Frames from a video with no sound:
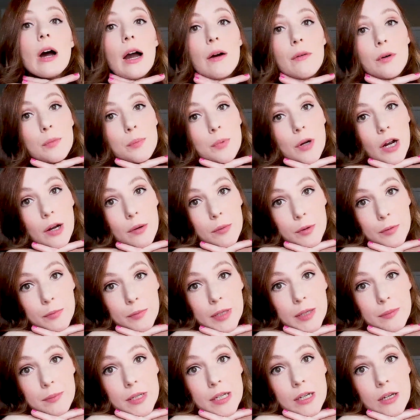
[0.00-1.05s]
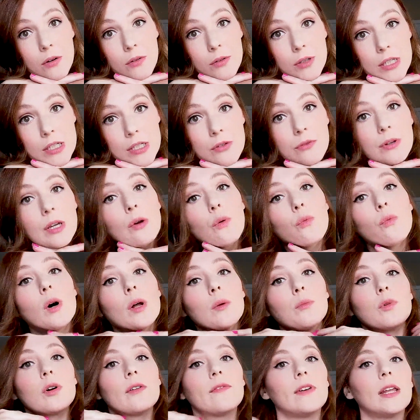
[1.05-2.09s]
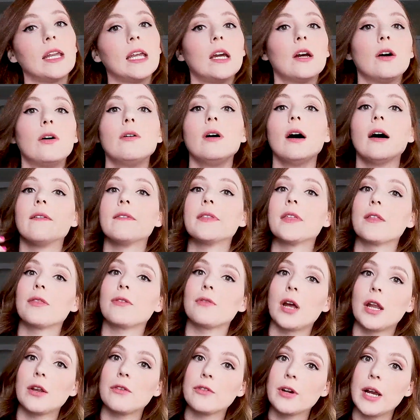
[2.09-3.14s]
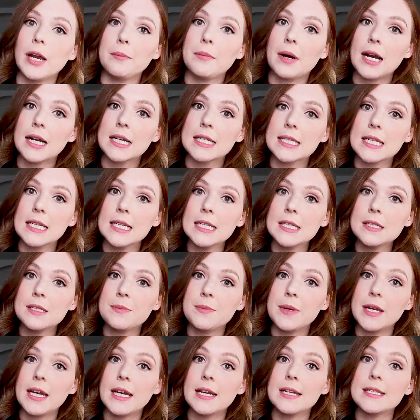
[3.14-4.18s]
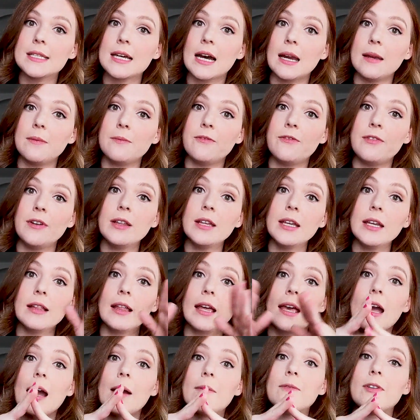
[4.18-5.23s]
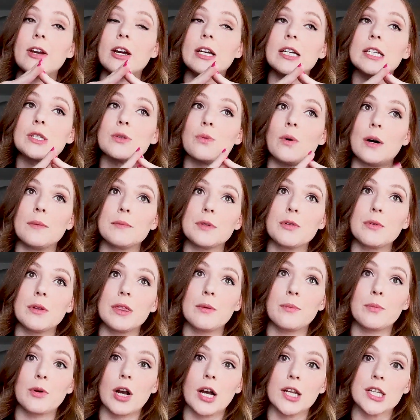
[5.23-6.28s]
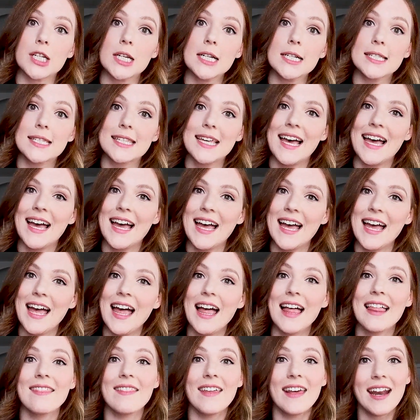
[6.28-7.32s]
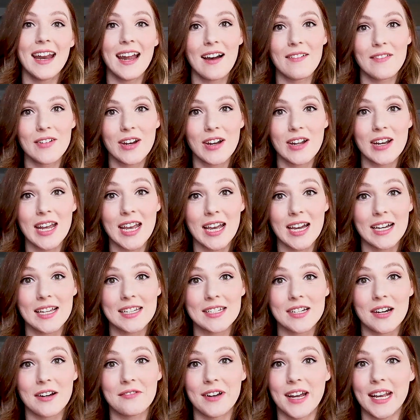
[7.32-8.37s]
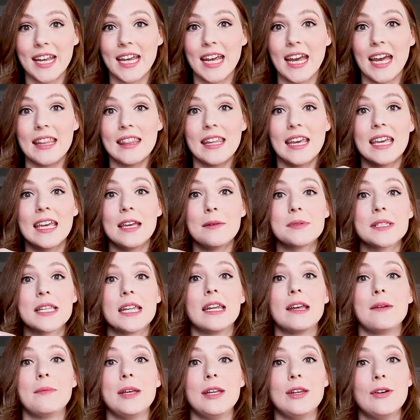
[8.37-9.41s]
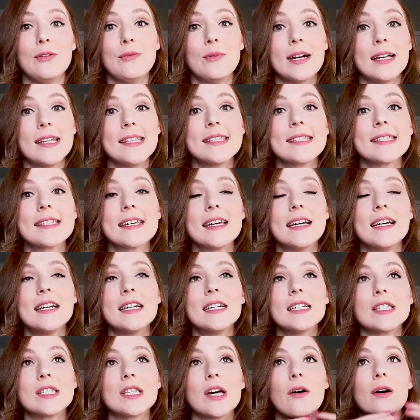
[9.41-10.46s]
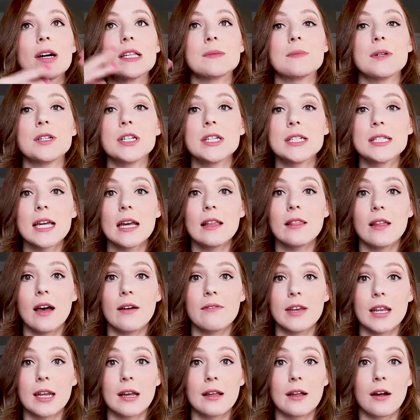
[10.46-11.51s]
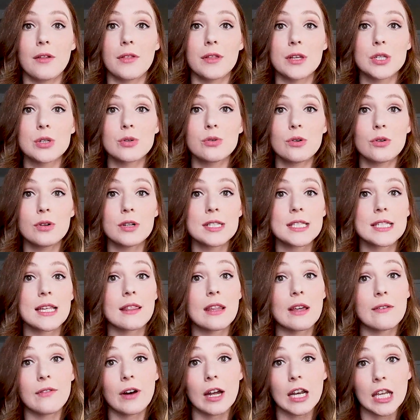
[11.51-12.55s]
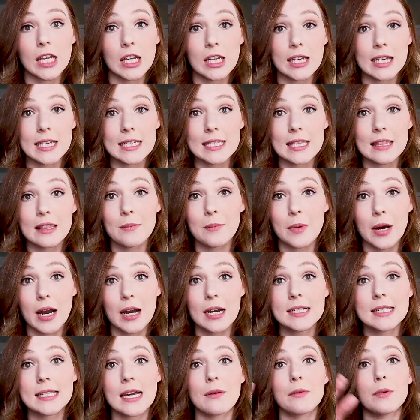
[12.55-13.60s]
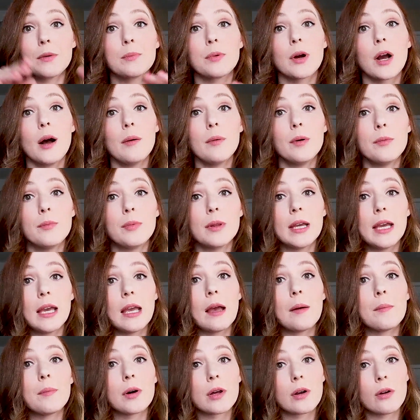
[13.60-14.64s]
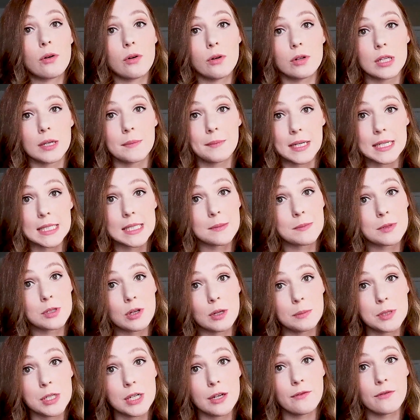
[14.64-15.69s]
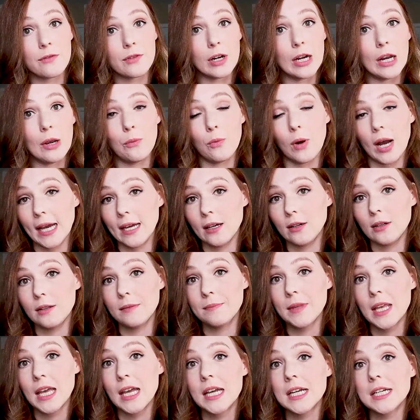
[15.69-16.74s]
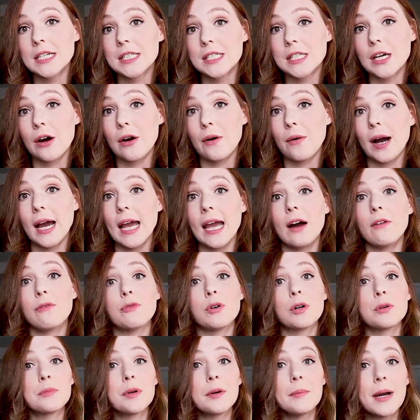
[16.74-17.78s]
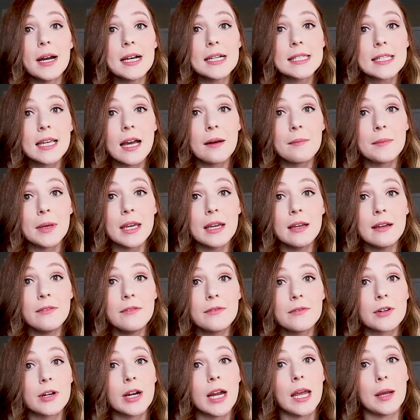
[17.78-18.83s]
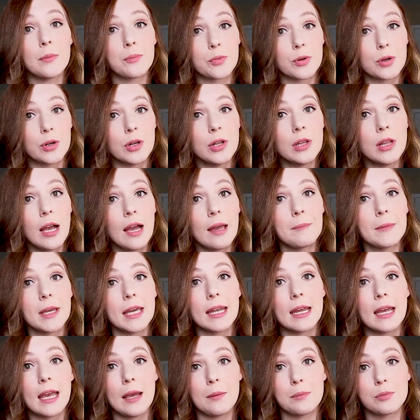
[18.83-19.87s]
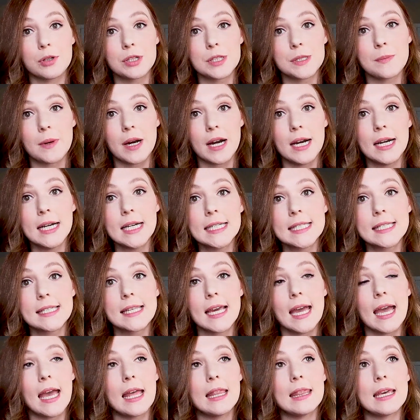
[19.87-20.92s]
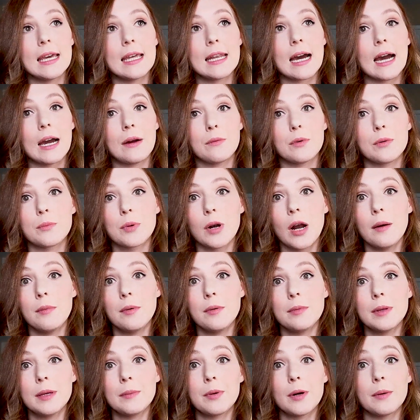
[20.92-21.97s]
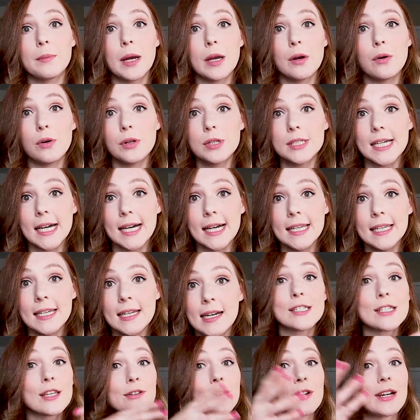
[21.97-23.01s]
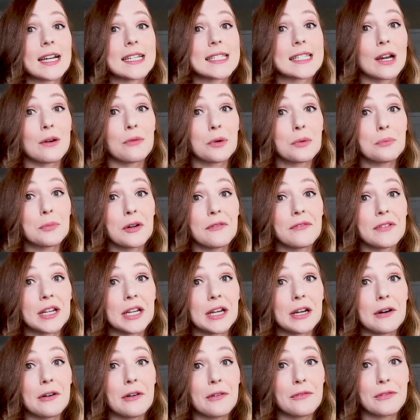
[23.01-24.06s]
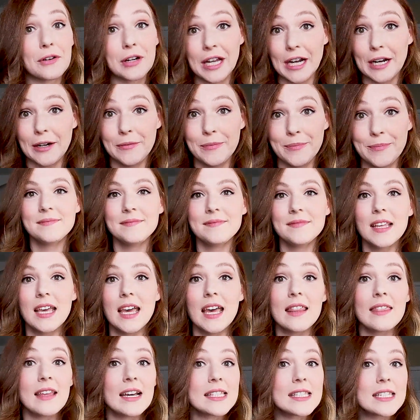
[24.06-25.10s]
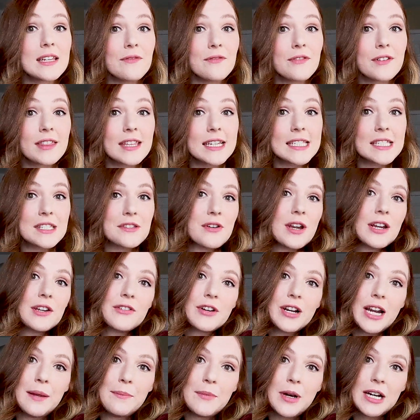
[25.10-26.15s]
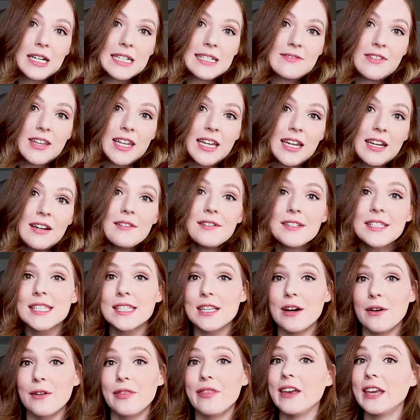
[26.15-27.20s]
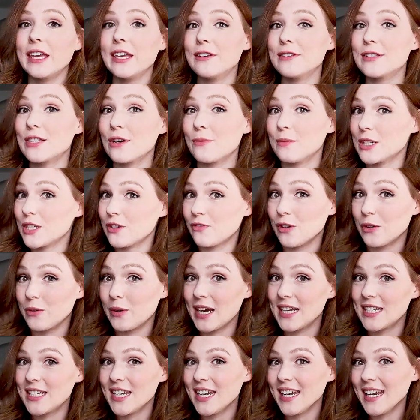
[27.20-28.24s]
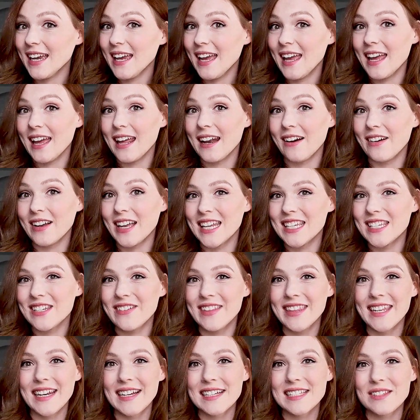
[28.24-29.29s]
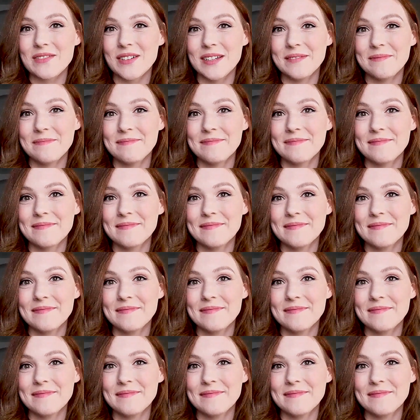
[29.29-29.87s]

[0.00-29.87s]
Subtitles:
I will probably be only doing one more video of the thread crate boxes because I'm feeling like I'm very swamped with the projects that I have on hand already and they keep sending me new ones. So as much as I love getting all the tools and the fun goodies in the box, I will probably put a hold on my subscription for a while. So I have one more box coming for April. I'm getting April's box and then I will probably put my hold on. So you guys get one more video for now. And that's it for this thread crate box video. So thank you so much for watching and I'll catch you in the next one.